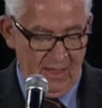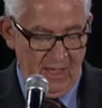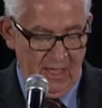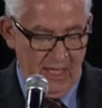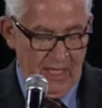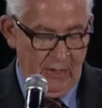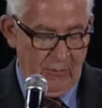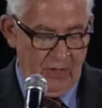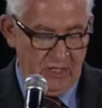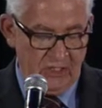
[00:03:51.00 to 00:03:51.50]

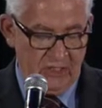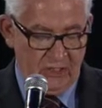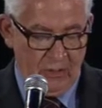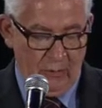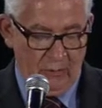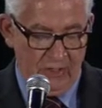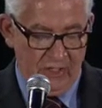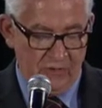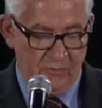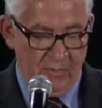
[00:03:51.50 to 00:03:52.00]
He once
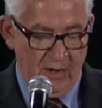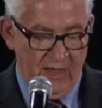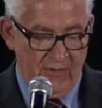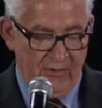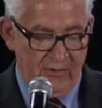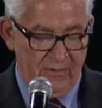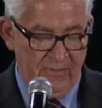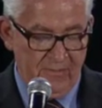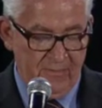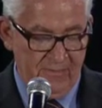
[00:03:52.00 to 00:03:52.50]
told his
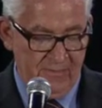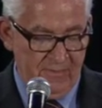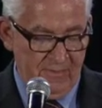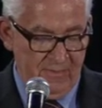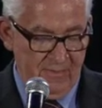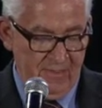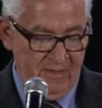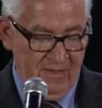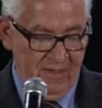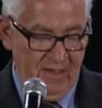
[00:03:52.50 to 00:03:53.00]
brother
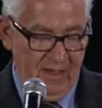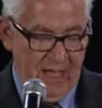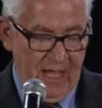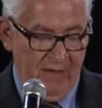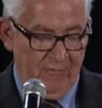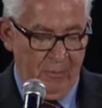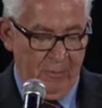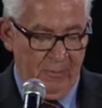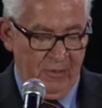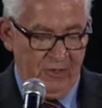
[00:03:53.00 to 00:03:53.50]

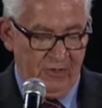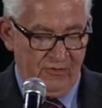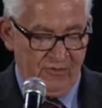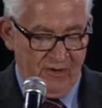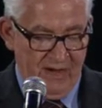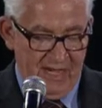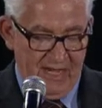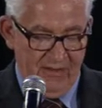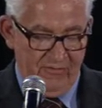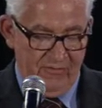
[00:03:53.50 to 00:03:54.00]
of a book
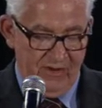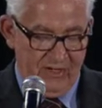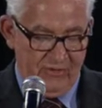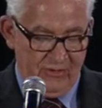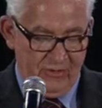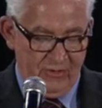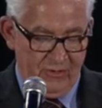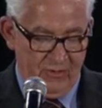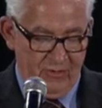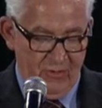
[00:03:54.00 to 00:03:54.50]
trading
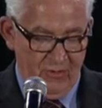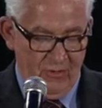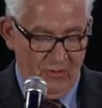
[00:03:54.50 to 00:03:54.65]
venture